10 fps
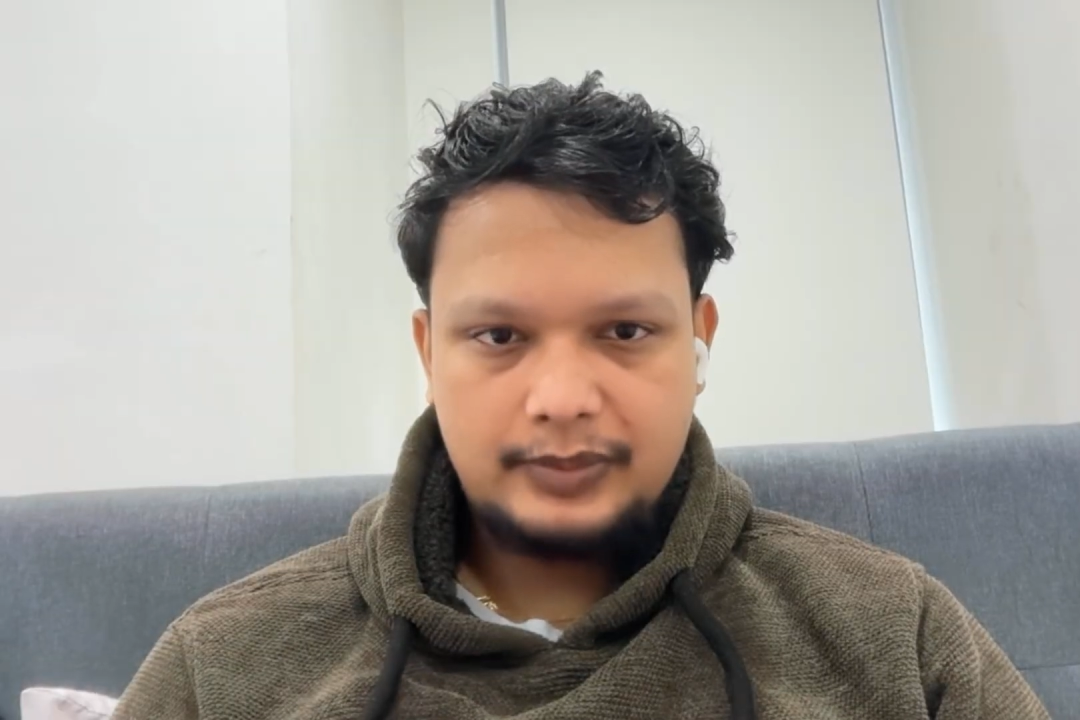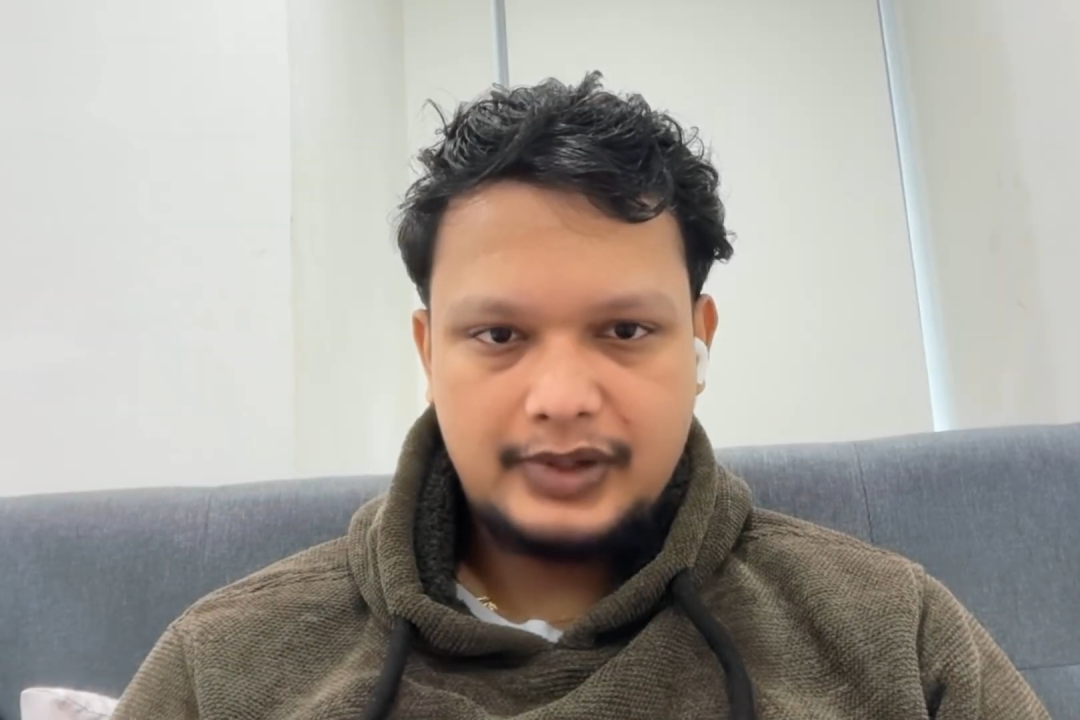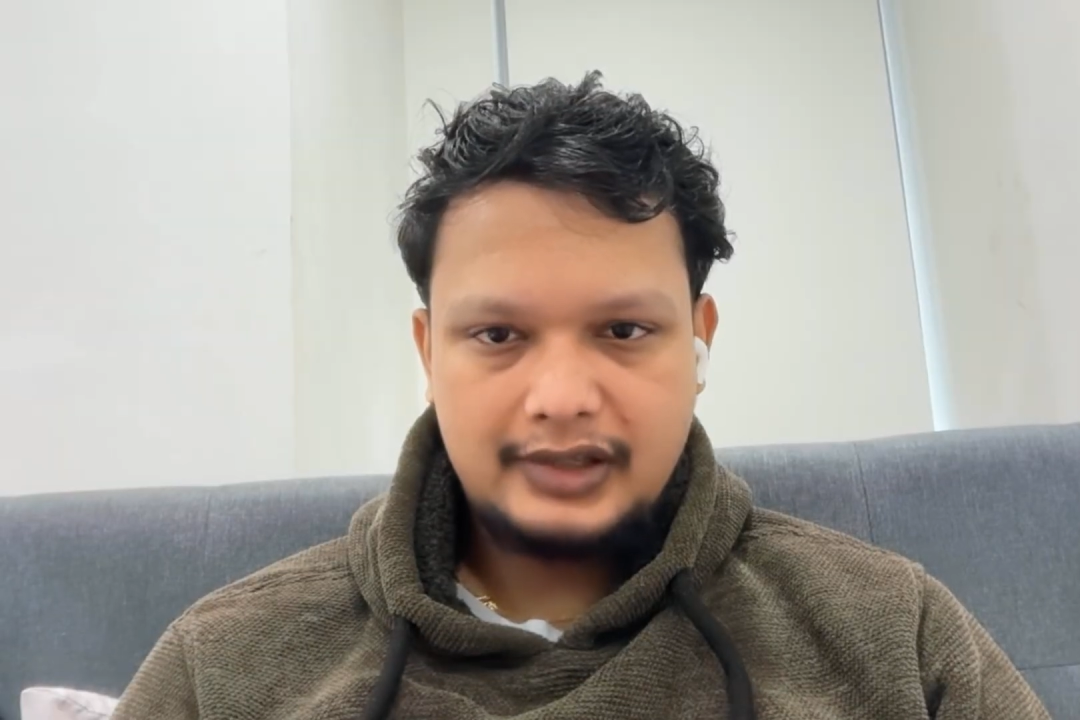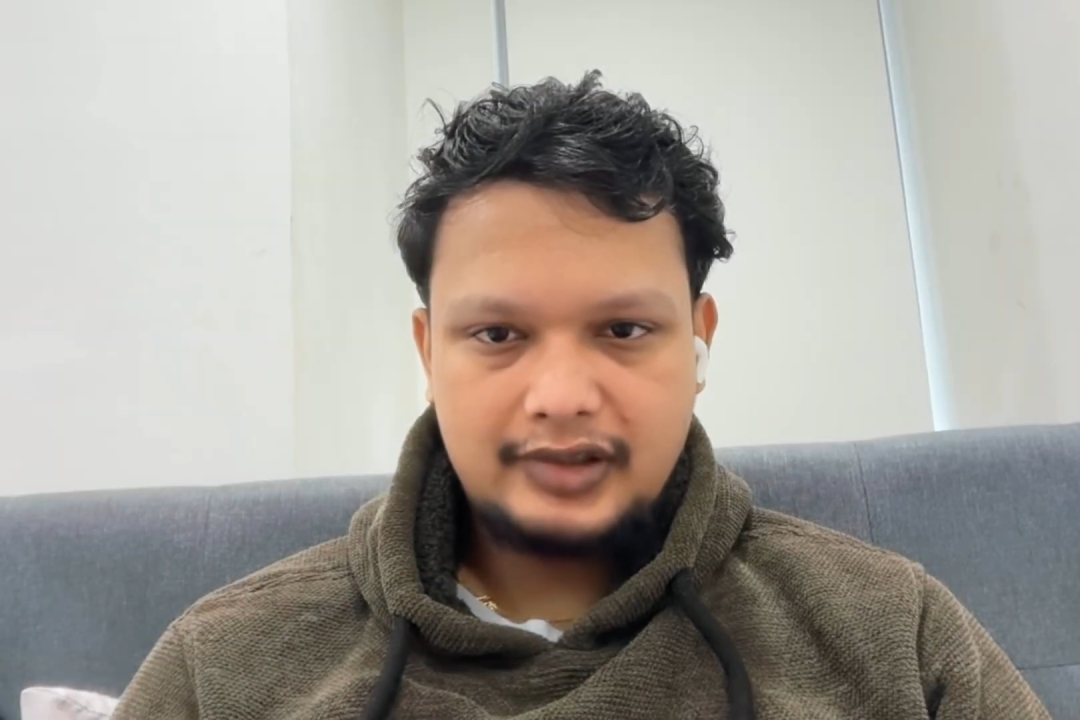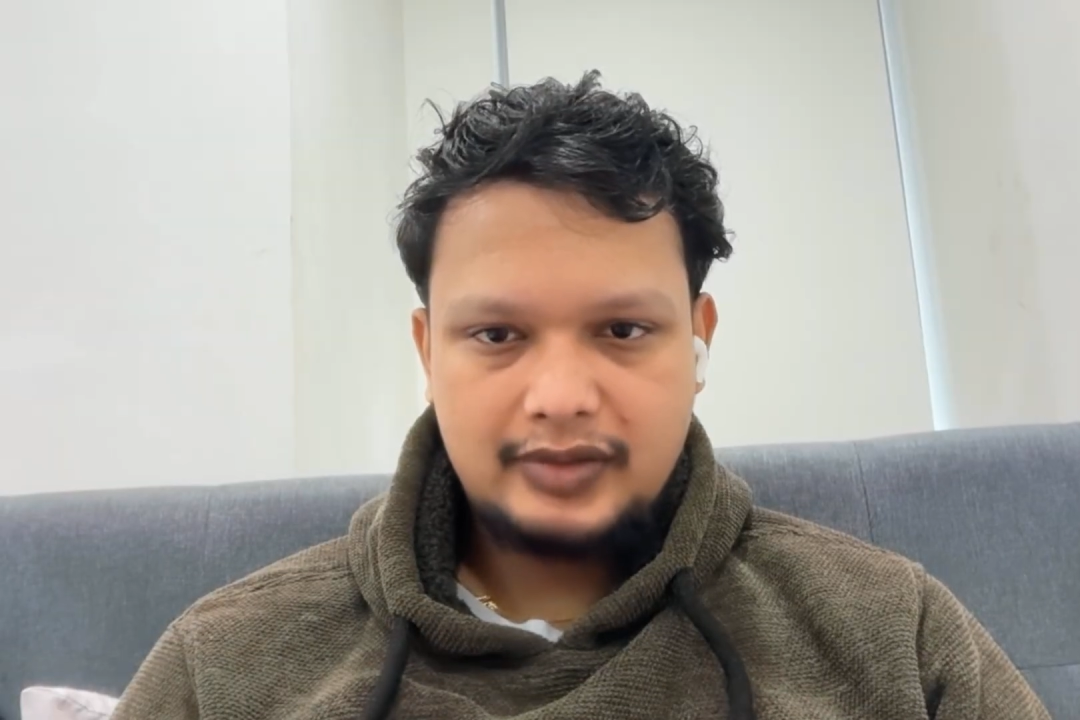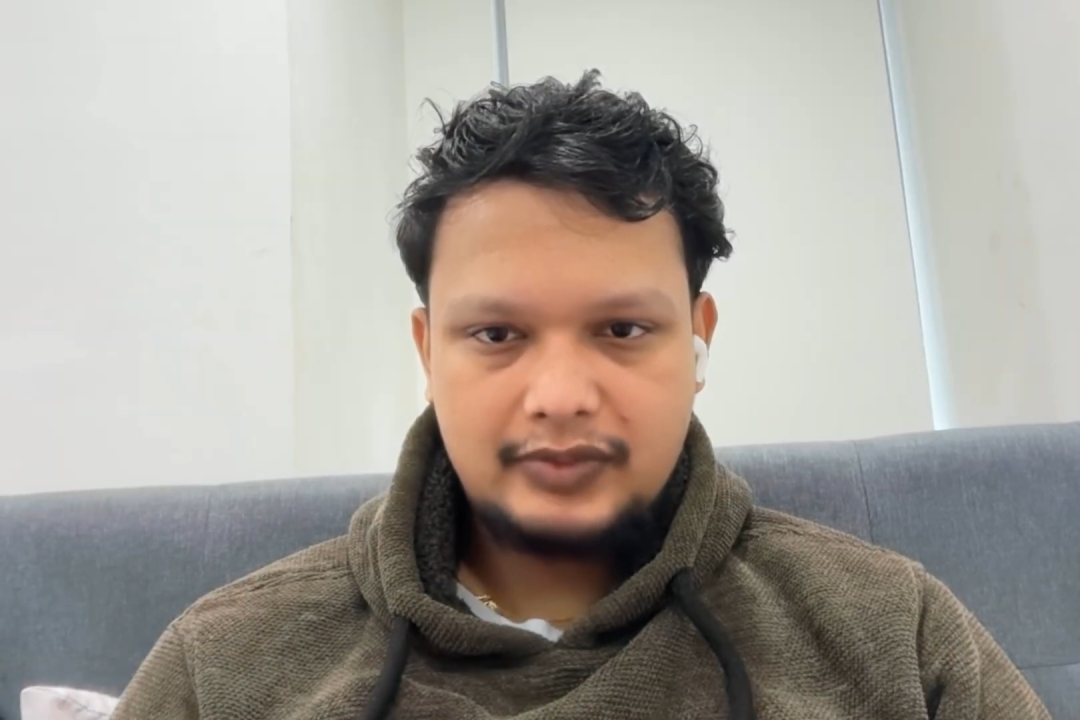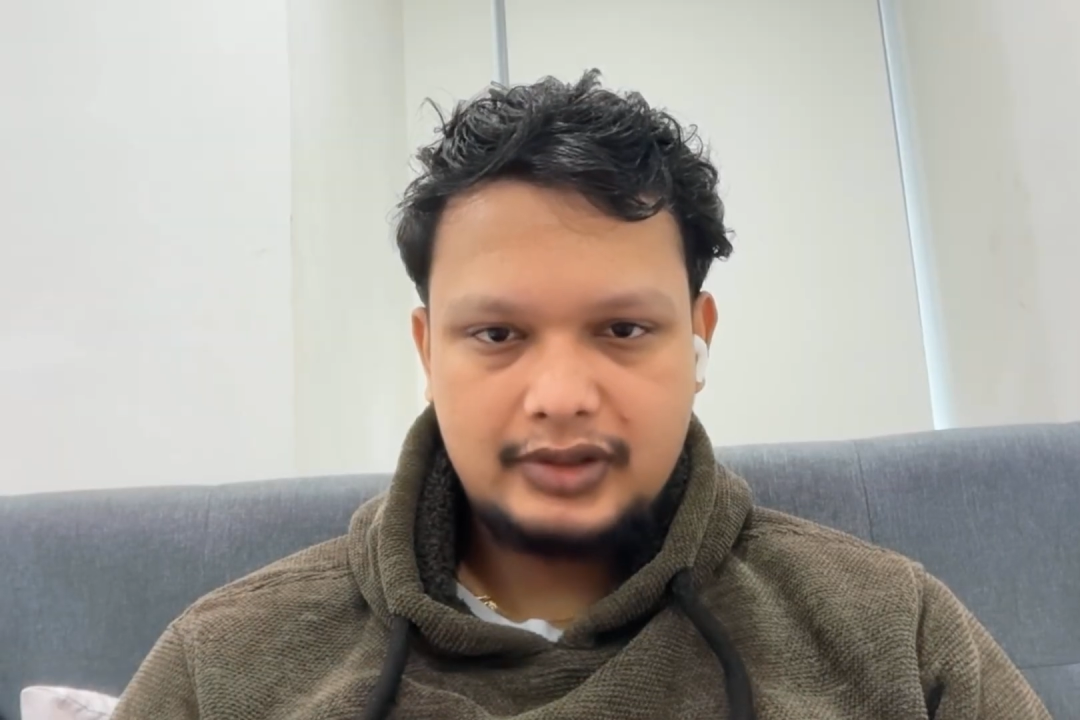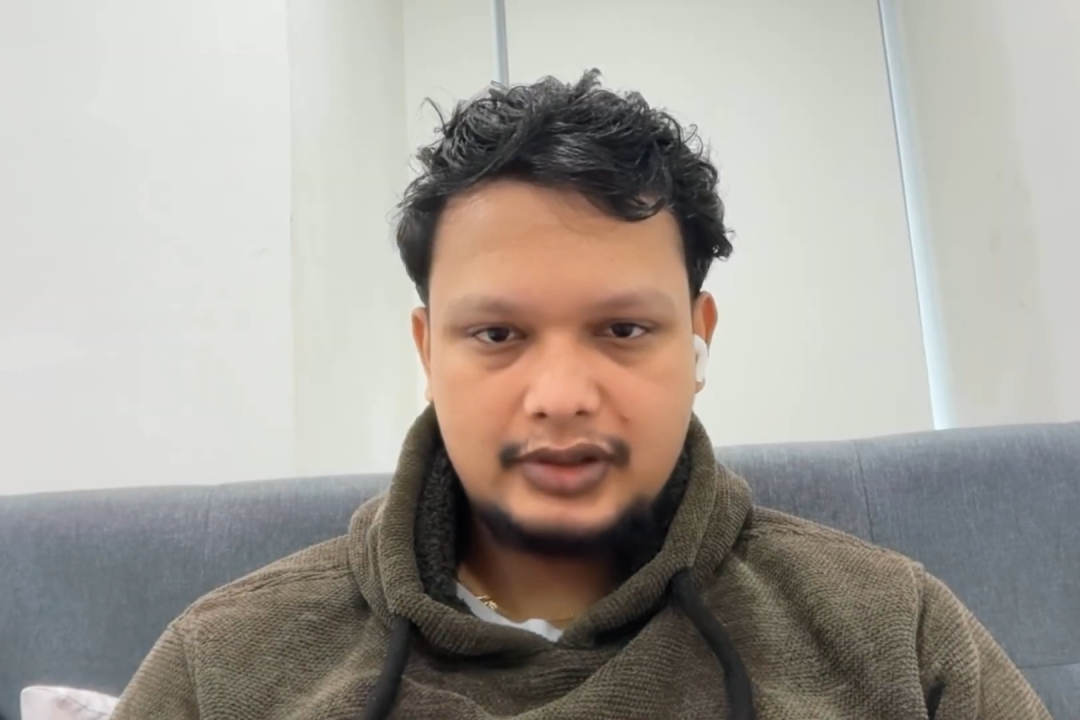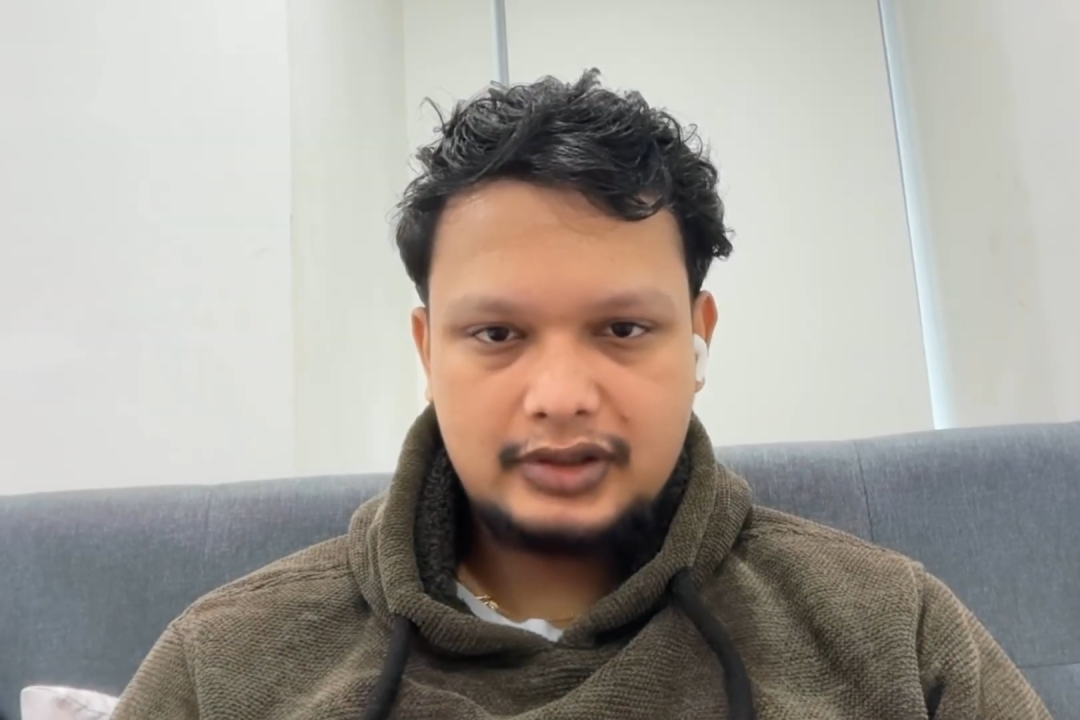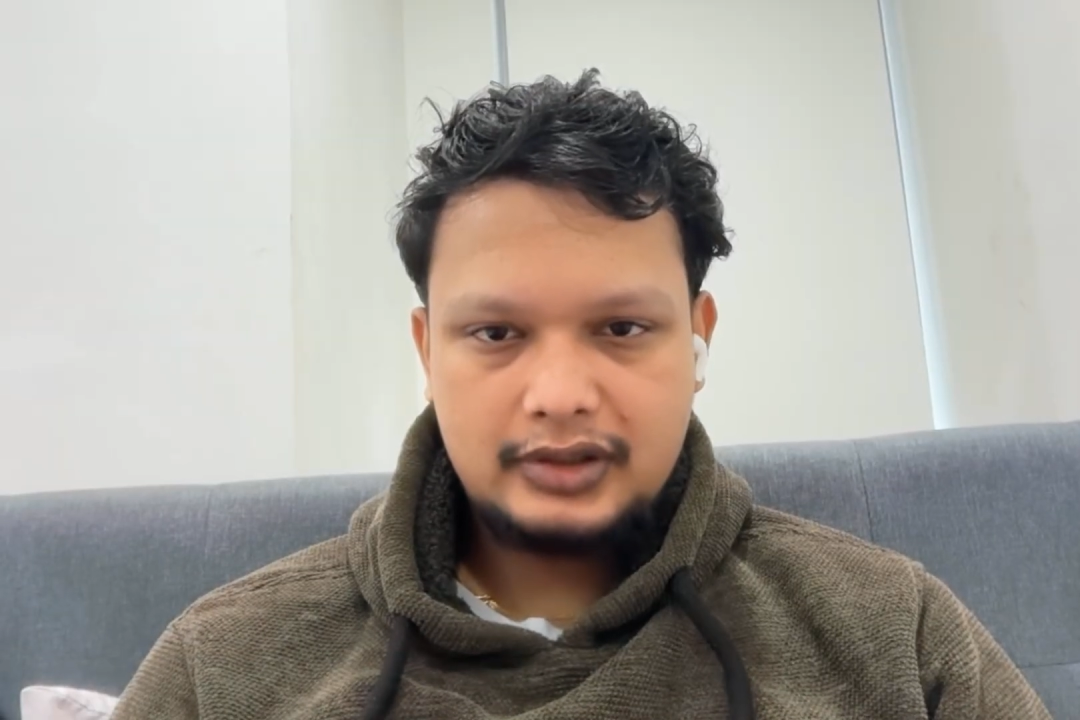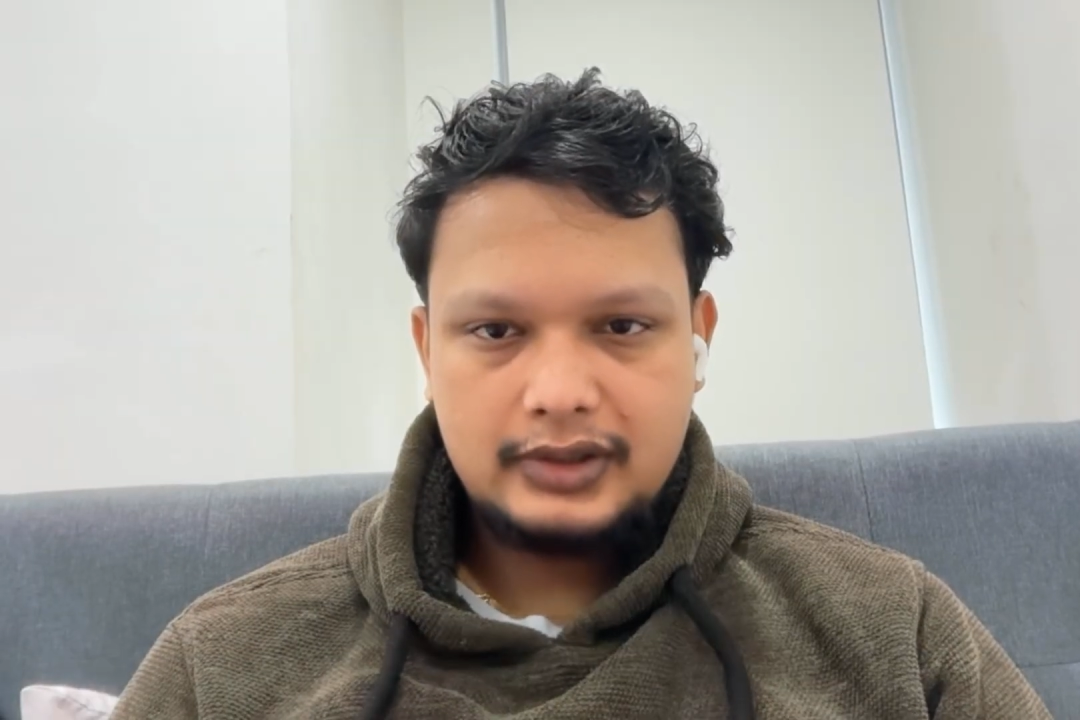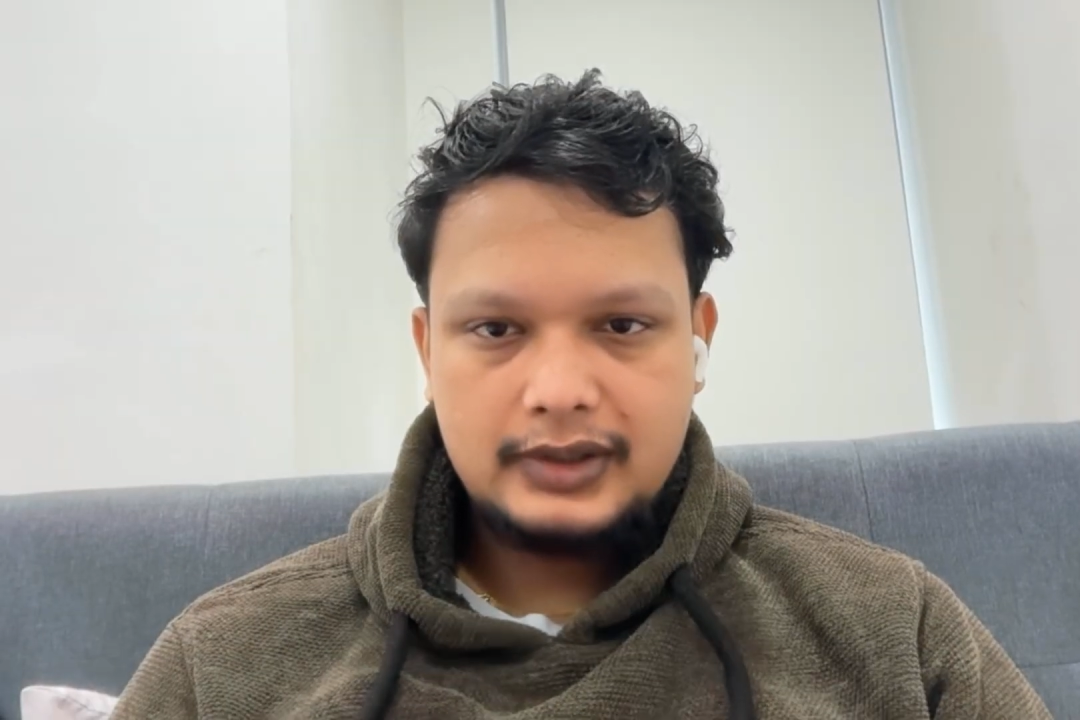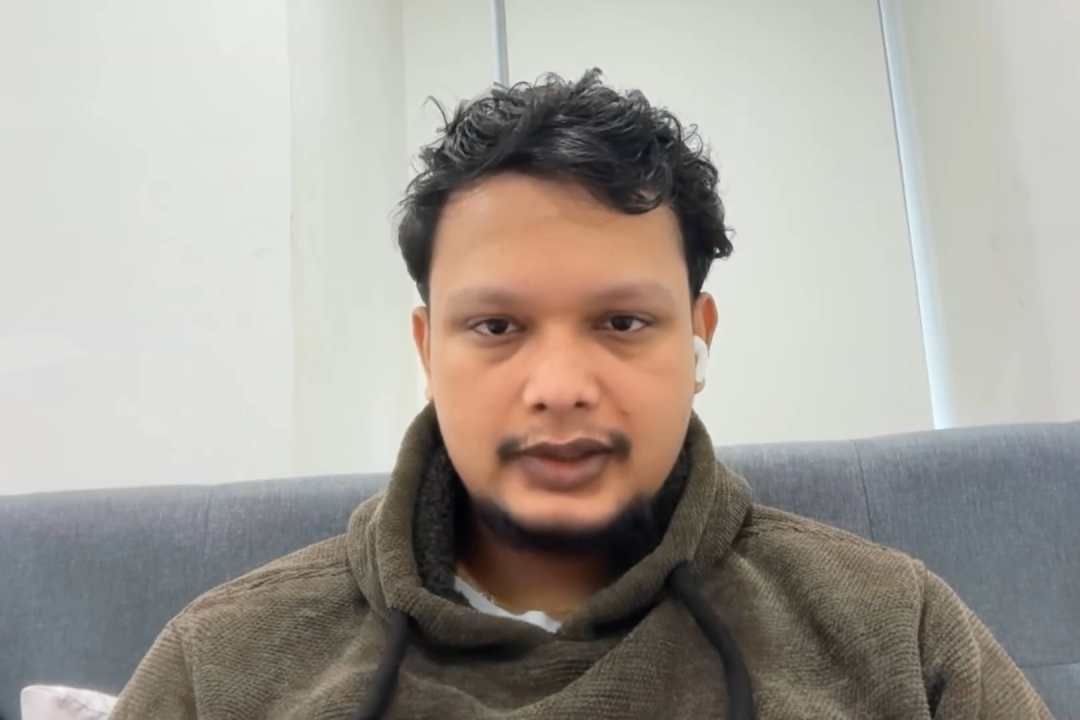API requests.